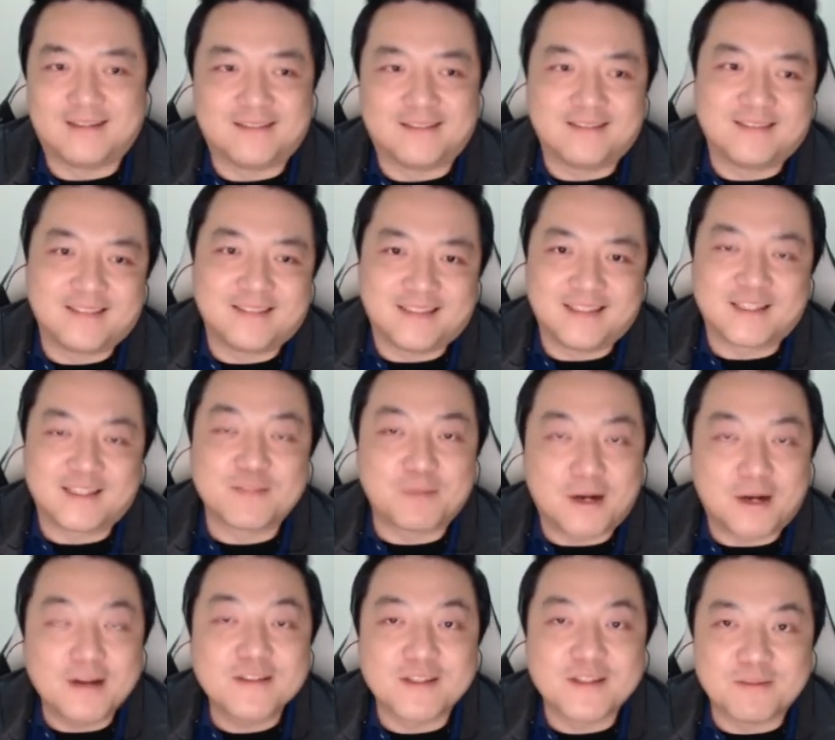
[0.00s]
it's
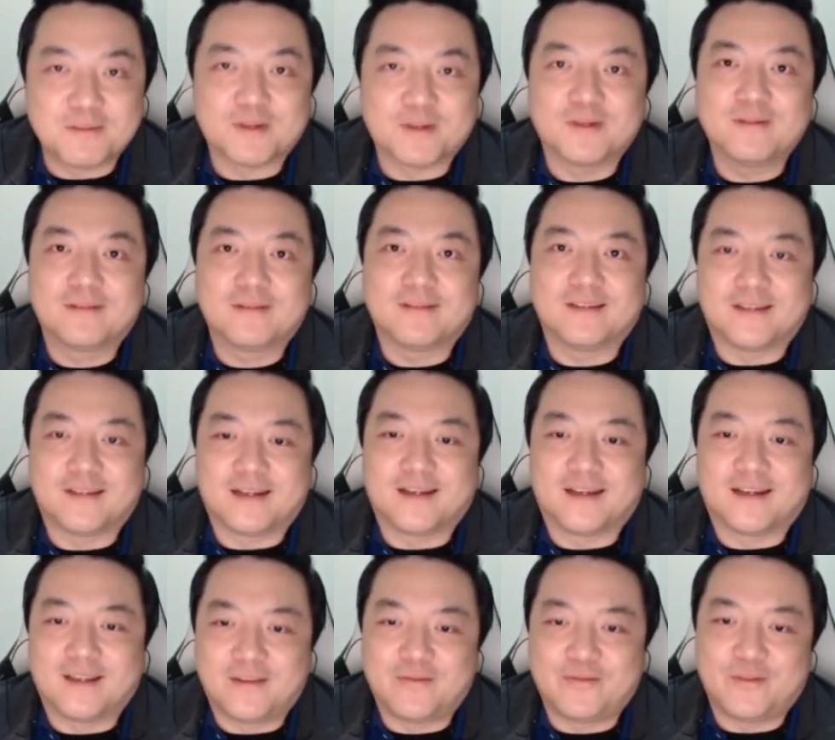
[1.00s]
possible,
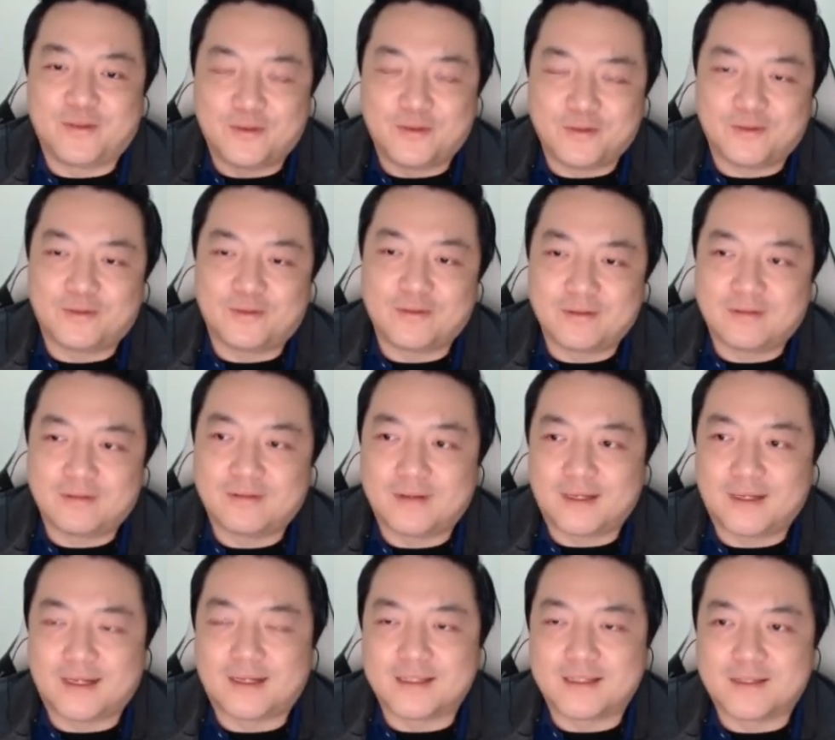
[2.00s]
if you
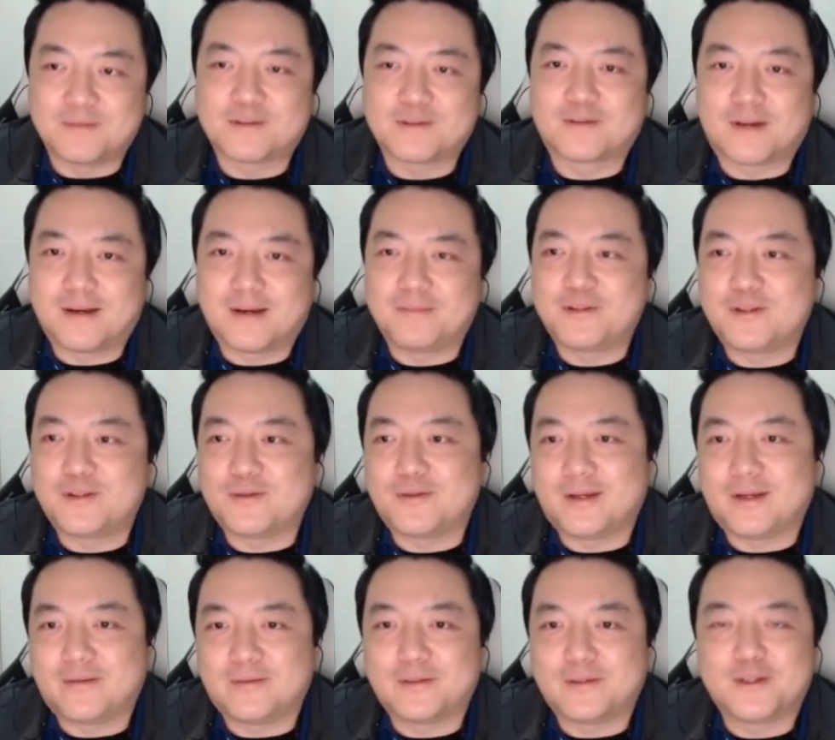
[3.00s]
subscribe to
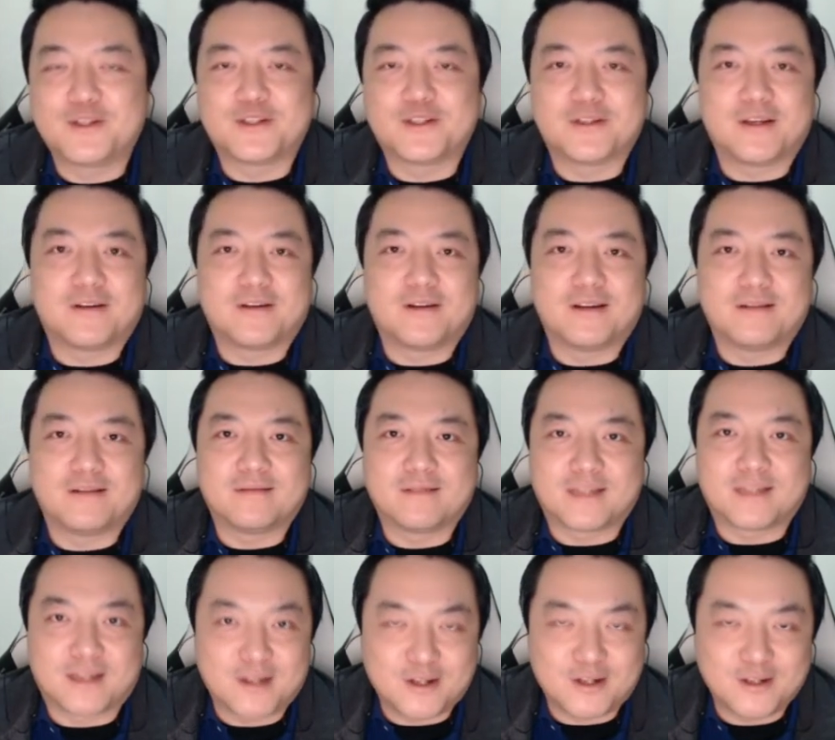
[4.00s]
evolutionary
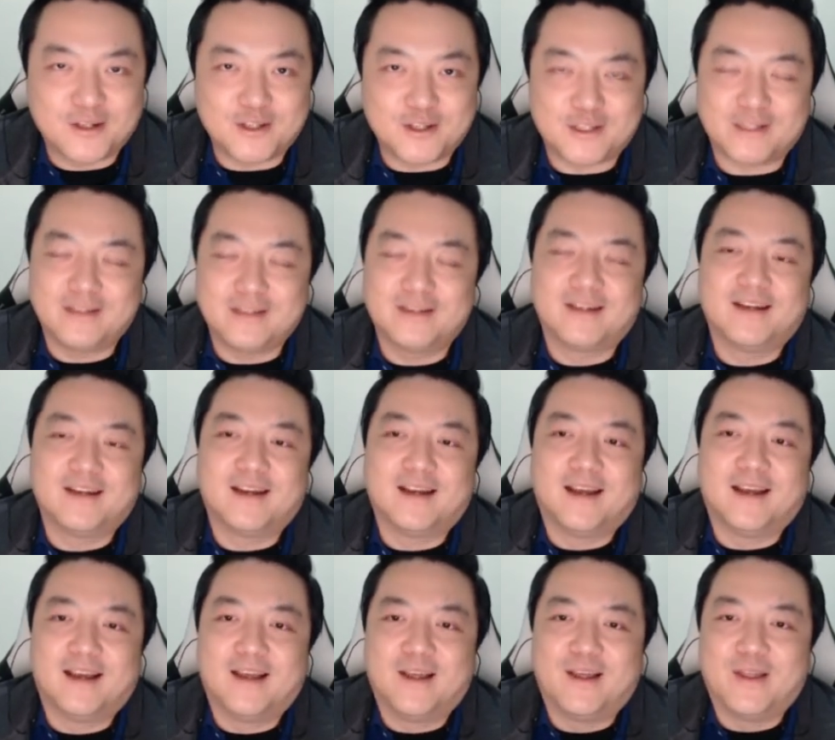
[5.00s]
psychology,
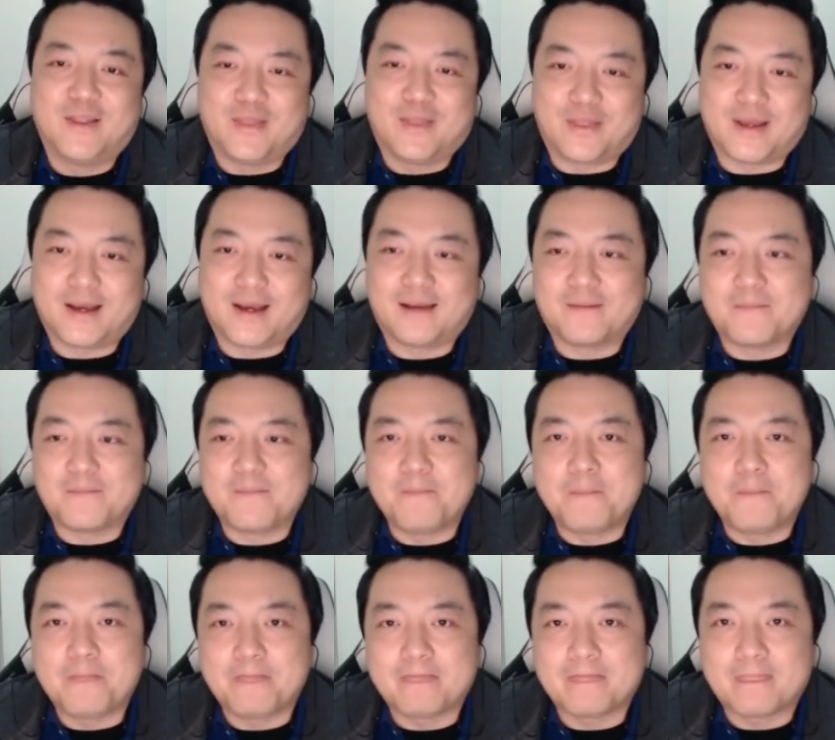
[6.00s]
that
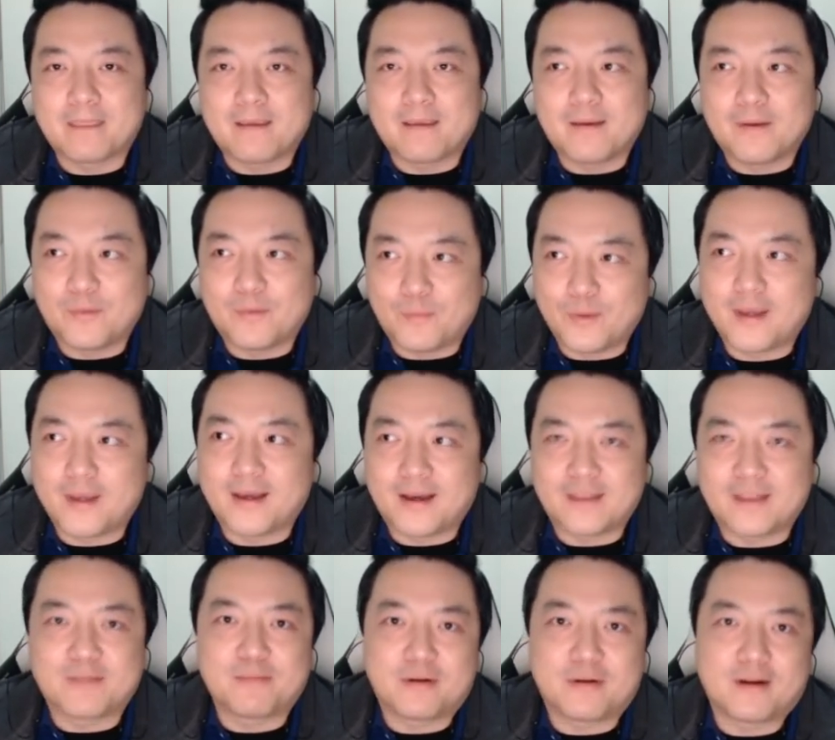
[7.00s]
we are the
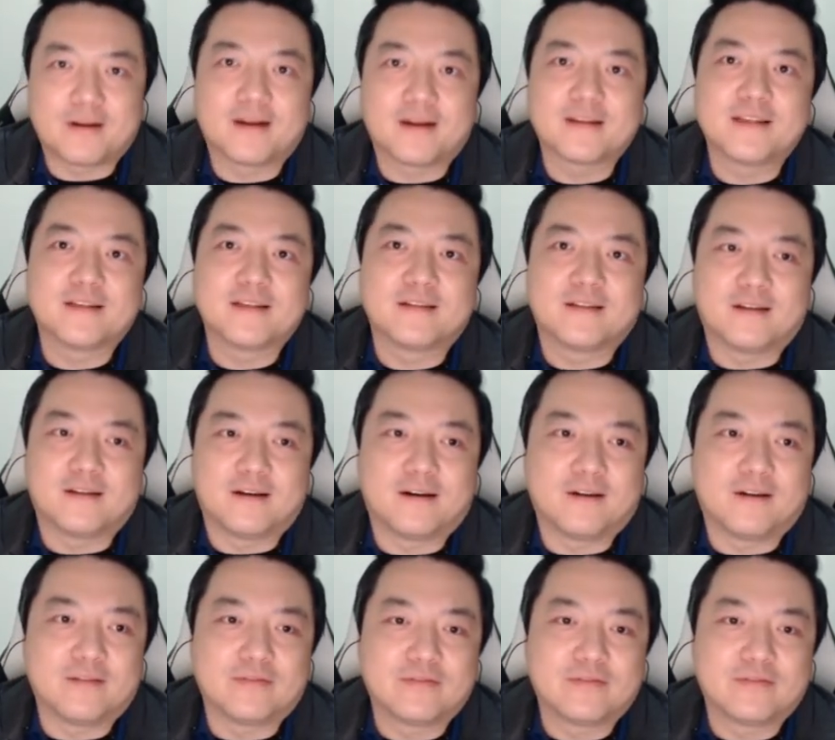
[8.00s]
product of